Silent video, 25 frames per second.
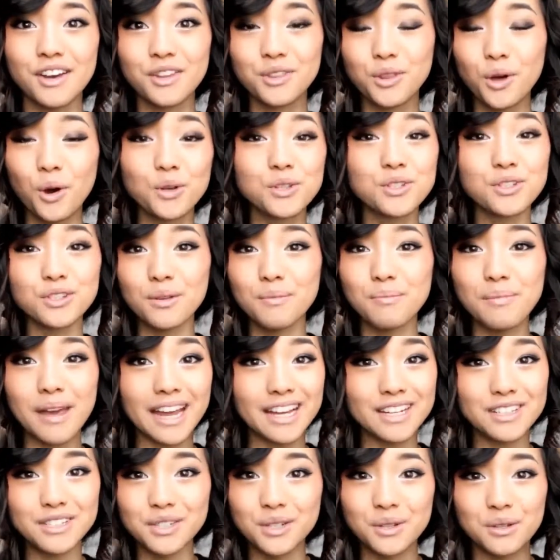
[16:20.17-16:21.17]
Those are the
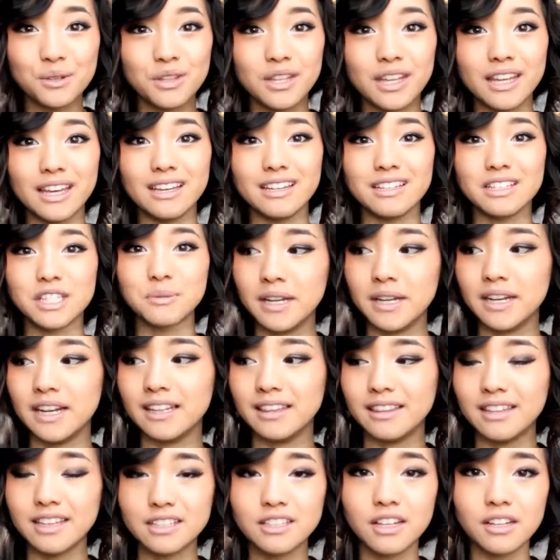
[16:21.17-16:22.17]
main two things.
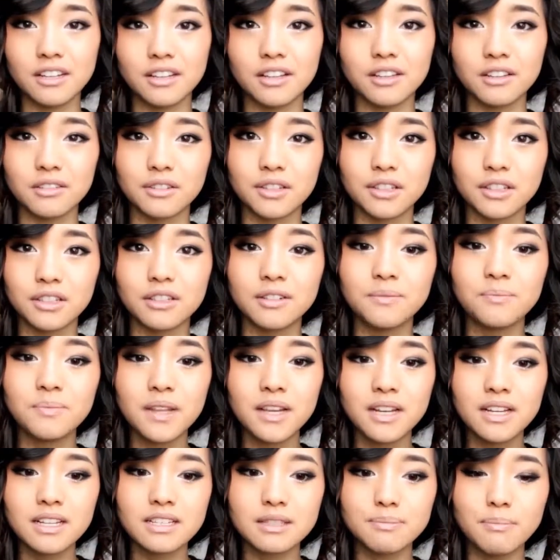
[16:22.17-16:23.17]
And these are the little
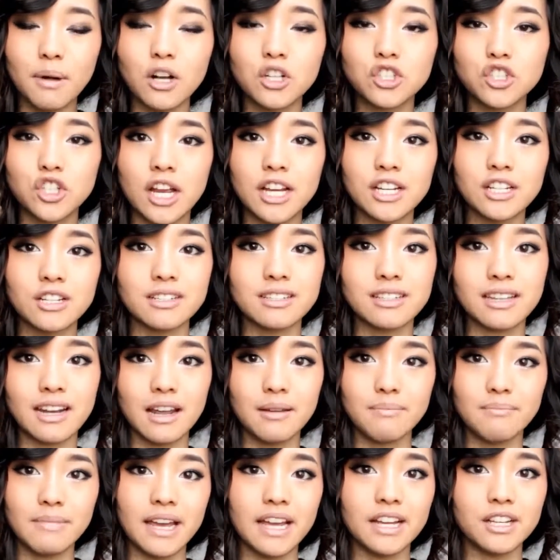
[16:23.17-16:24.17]
small changes that
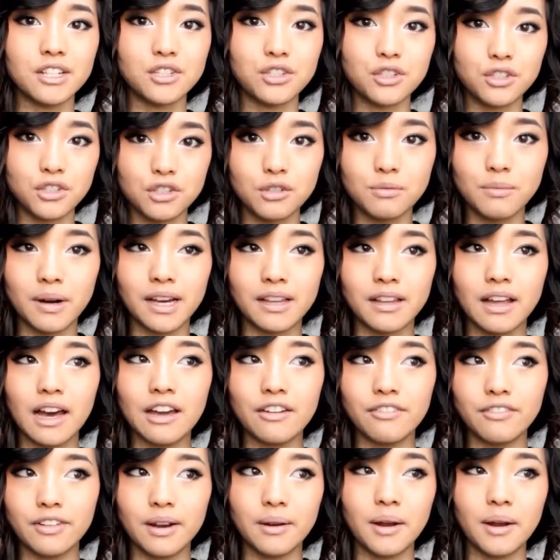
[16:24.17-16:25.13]
I made to my life.